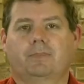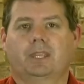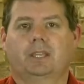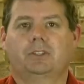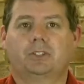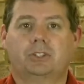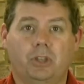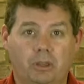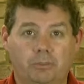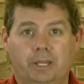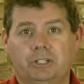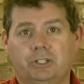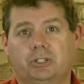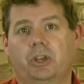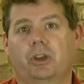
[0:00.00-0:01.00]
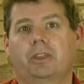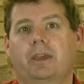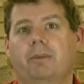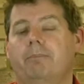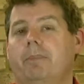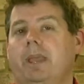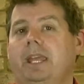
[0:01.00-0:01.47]
So much so
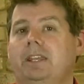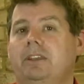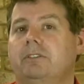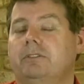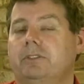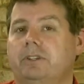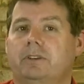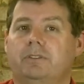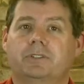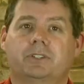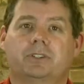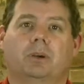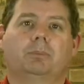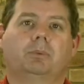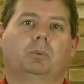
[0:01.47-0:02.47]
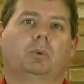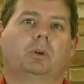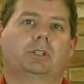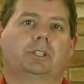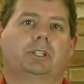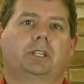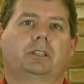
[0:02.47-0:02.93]
that many of you have stopped
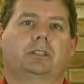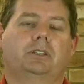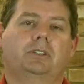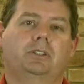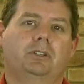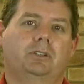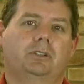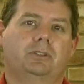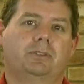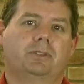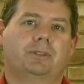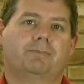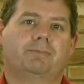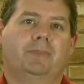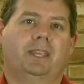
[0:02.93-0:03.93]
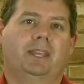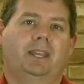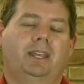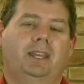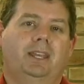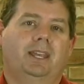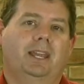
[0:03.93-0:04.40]
watching the news.
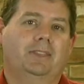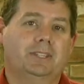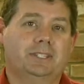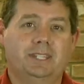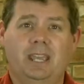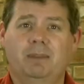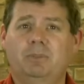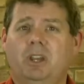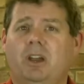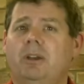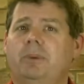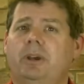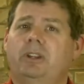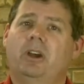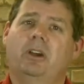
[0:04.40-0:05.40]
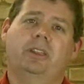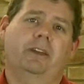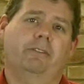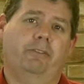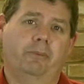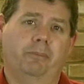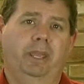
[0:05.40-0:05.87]
At the same time, I know
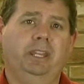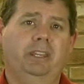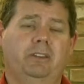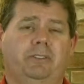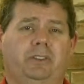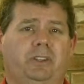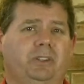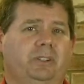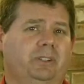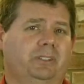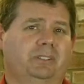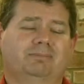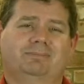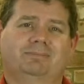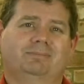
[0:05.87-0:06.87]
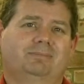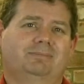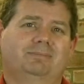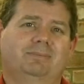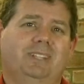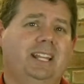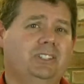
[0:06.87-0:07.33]
that for many of you,
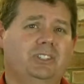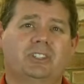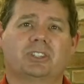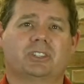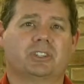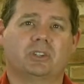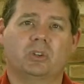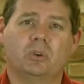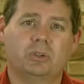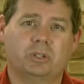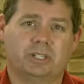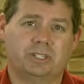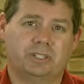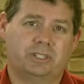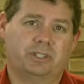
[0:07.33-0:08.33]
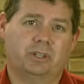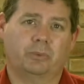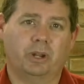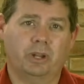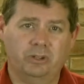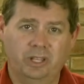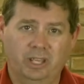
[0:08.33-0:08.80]
that's just noise.
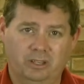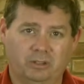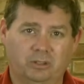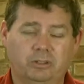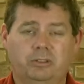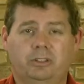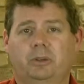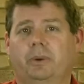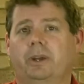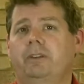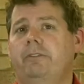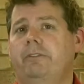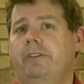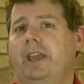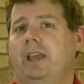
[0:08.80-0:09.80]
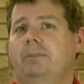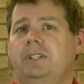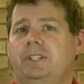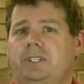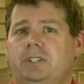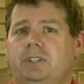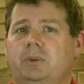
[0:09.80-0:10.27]
Your own health, your own family
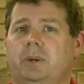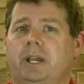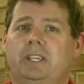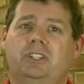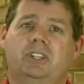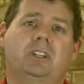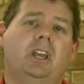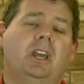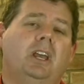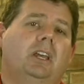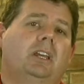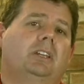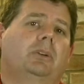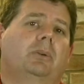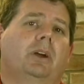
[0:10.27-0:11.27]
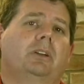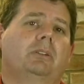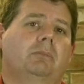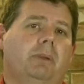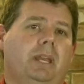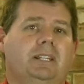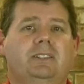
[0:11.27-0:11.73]
situation, your
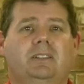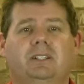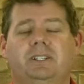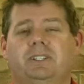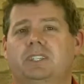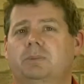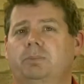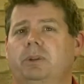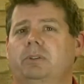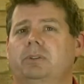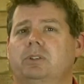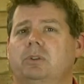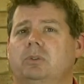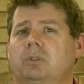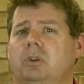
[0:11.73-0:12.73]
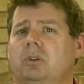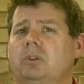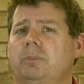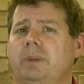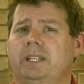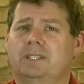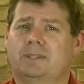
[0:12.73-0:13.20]
own mental and spiritual
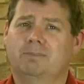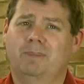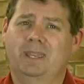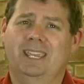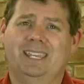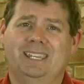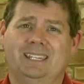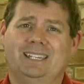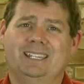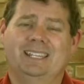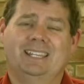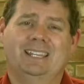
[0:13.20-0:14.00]
torments mean